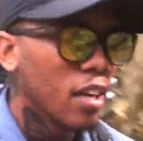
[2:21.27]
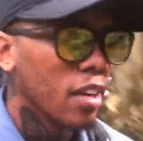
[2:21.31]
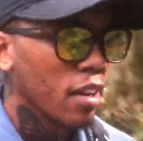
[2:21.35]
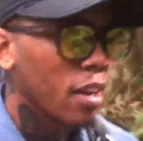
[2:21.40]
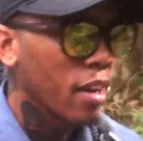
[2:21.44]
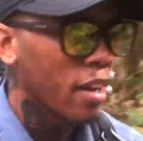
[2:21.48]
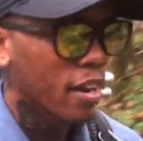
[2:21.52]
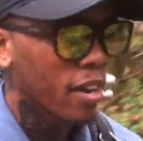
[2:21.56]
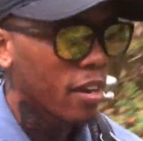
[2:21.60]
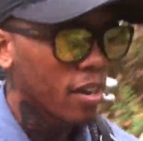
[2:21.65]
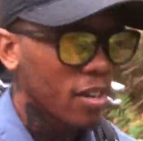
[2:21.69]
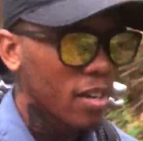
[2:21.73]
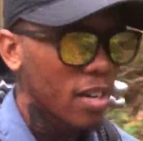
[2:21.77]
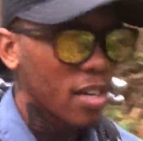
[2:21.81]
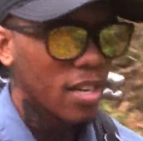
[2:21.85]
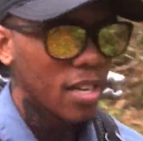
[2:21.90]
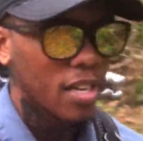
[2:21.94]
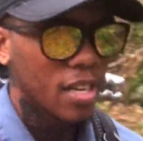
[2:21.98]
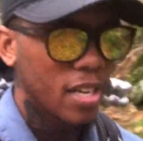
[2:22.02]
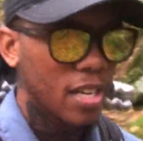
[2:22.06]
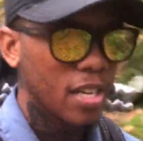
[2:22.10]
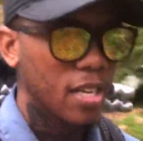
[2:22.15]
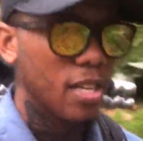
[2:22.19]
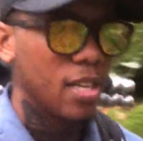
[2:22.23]
Now,
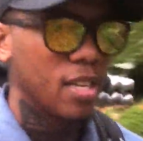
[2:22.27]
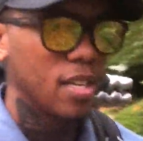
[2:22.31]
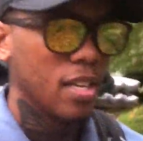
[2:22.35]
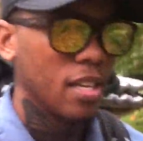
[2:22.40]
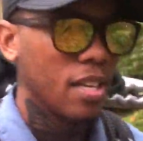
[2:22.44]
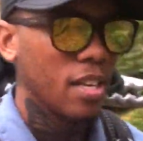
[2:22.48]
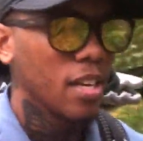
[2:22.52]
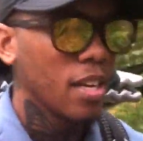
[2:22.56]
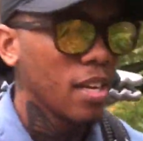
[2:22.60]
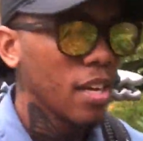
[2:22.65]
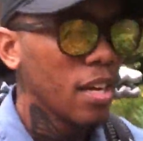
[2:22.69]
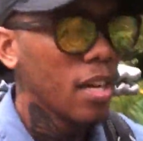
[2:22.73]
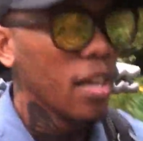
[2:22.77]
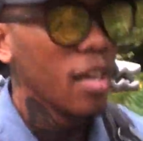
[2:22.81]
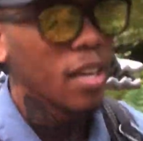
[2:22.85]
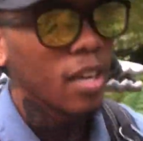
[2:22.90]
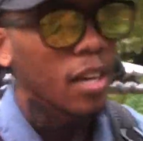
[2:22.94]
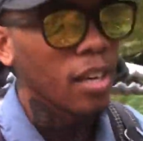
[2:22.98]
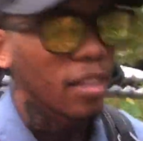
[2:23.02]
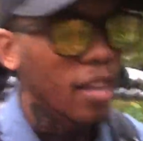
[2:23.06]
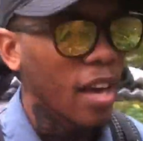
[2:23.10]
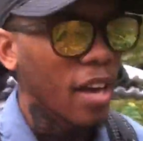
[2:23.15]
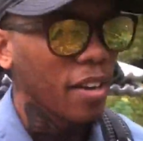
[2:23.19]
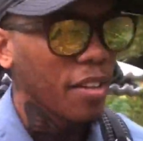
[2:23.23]

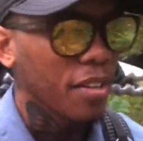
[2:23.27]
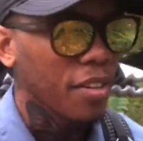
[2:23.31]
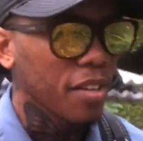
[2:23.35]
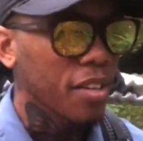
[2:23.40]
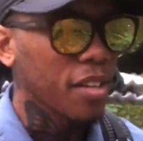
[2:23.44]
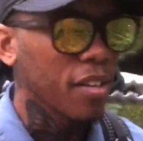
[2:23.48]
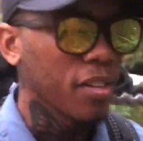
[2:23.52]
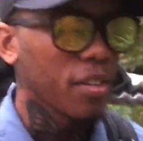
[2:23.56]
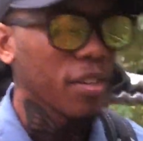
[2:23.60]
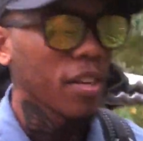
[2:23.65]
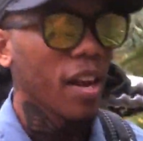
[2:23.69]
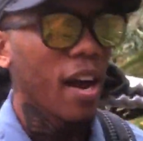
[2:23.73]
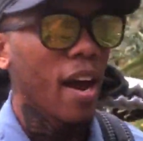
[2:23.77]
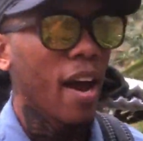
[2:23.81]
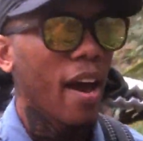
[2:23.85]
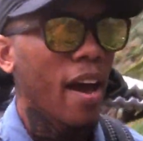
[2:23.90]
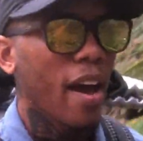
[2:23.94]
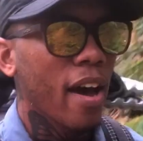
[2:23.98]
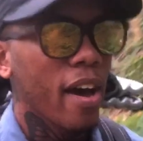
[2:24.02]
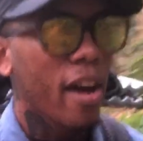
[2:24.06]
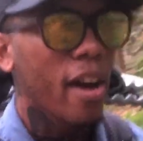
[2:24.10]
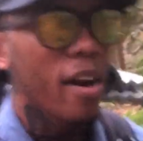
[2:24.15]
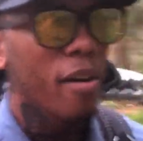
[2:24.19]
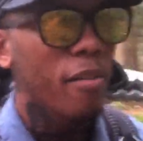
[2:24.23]
a lot of the gear that I
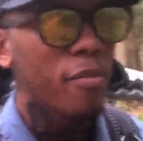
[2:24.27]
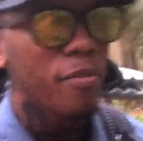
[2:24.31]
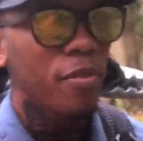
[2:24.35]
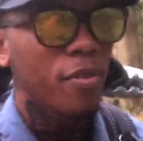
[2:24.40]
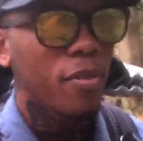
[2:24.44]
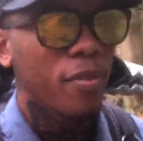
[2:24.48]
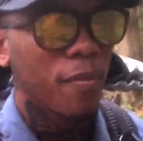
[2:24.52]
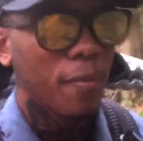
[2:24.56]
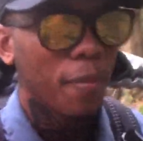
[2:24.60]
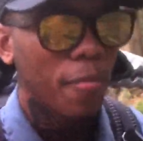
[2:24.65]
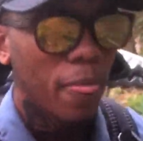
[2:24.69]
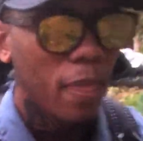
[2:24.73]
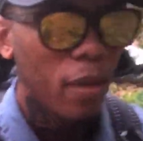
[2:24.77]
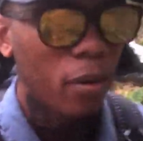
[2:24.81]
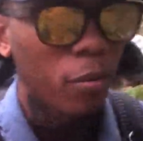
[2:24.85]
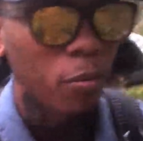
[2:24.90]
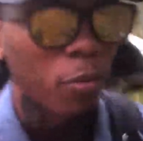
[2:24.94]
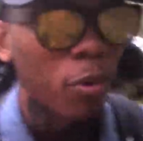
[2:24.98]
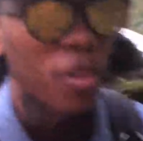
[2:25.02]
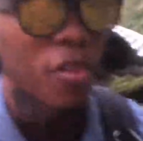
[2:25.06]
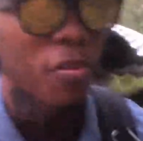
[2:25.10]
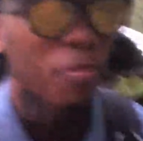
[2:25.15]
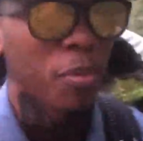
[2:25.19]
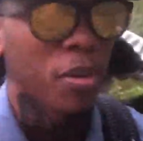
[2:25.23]
have
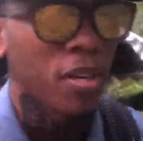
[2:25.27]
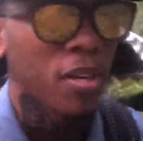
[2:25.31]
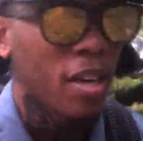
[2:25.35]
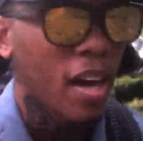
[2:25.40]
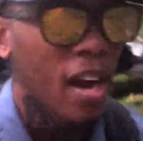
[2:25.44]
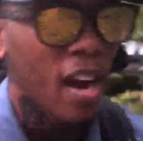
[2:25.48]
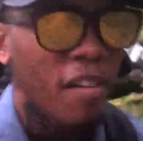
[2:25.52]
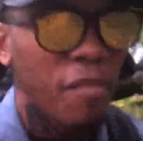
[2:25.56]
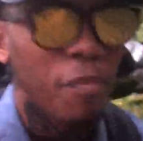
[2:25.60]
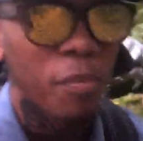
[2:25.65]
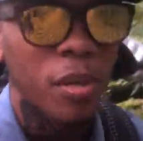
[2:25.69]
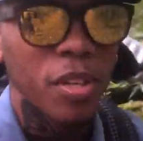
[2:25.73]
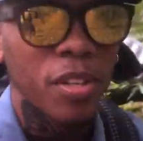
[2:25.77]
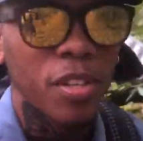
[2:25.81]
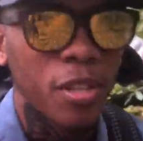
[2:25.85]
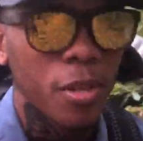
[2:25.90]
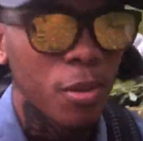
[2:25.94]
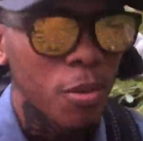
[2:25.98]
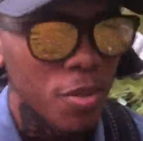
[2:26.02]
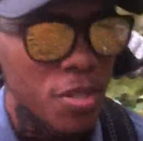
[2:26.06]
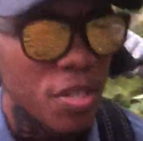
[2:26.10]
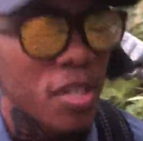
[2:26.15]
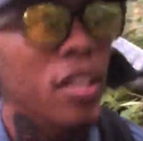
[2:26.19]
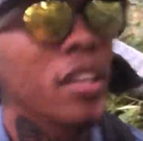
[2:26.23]
with me, I've been
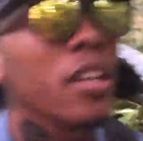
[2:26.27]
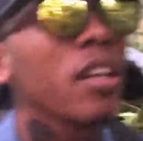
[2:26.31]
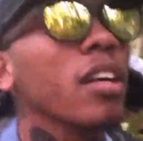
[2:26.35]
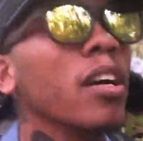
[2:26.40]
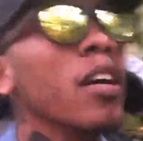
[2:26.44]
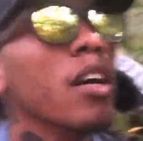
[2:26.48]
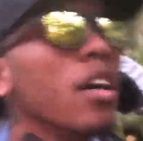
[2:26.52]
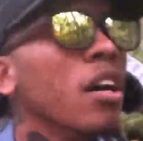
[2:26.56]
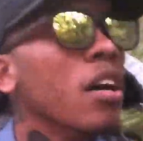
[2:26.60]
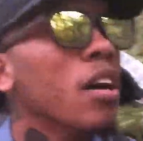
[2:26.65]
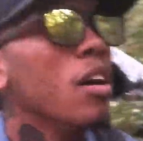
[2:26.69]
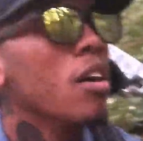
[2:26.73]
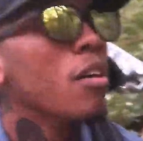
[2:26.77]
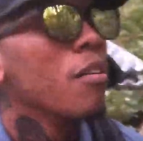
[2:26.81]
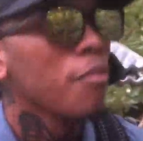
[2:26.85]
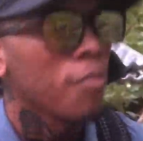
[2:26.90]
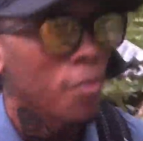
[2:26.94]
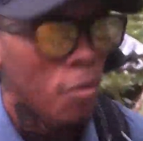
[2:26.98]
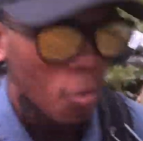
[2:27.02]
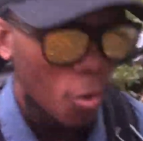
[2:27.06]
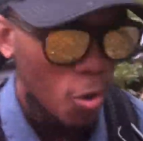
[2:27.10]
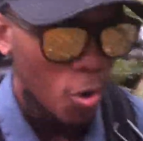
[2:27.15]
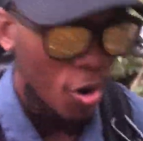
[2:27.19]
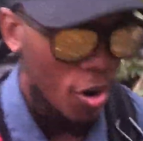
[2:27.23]
using
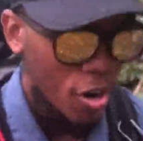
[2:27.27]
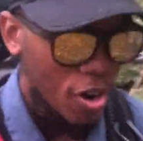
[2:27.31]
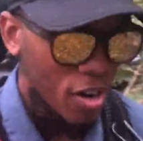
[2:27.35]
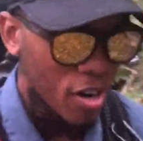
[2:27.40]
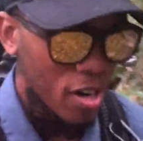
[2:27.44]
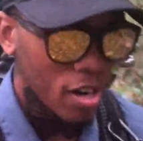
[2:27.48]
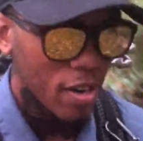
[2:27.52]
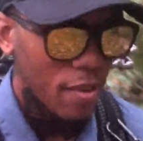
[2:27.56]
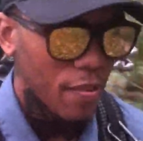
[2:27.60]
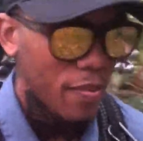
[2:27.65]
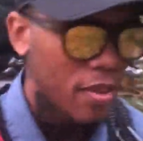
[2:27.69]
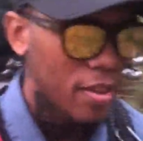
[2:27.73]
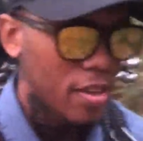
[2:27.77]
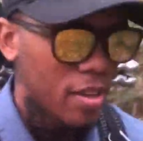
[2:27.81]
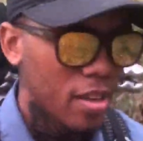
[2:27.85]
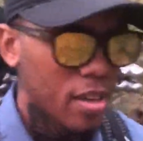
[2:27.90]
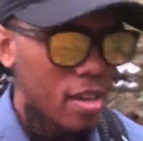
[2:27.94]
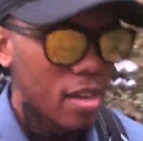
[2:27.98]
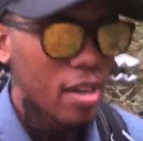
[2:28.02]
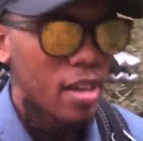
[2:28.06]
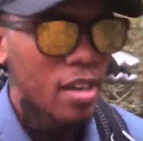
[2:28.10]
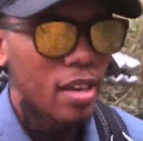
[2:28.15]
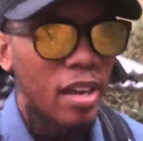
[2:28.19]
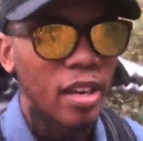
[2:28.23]
for
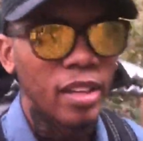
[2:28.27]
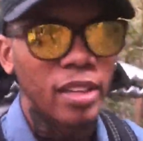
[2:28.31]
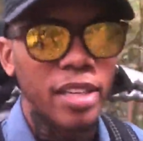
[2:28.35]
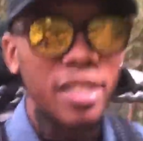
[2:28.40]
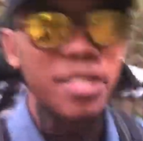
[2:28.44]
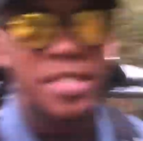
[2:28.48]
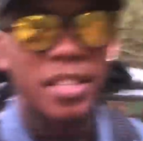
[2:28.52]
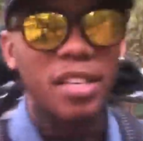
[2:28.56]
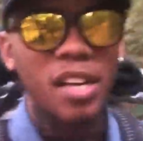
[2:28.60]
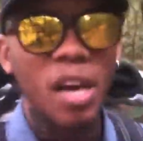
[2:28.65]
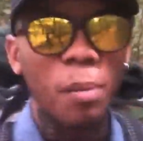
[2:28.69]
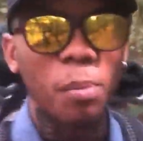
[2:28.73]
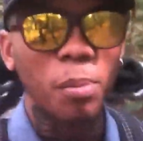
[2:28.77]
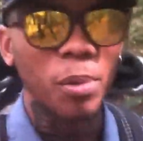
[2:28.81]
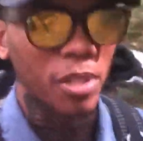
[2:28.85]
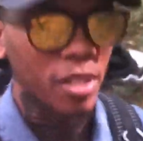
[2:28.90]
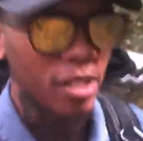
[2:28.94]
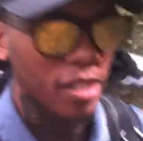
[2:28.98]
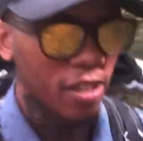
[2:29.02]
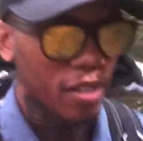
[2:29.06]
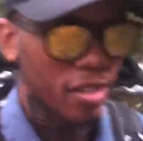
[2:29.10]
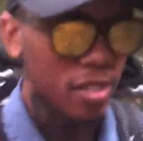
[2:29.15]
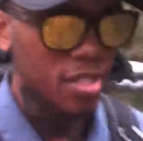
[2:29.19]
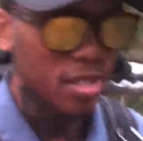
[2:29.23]
at least a couple of
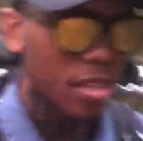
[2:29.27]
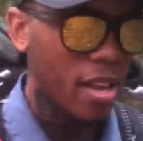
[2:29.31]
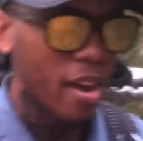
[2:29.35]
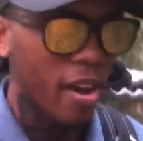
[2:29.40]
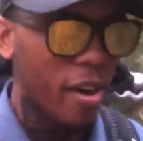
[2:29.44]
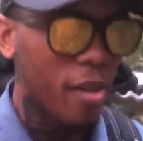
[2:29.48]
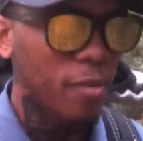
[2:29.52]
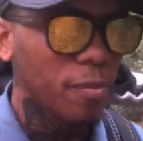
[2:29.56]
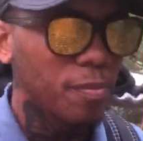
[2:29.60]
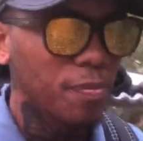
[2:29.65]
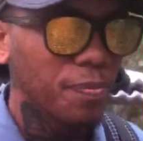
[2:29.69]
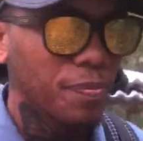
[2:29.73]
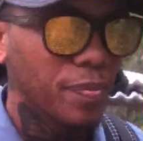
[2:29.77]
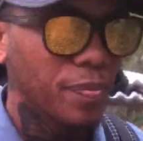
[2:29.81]
years now.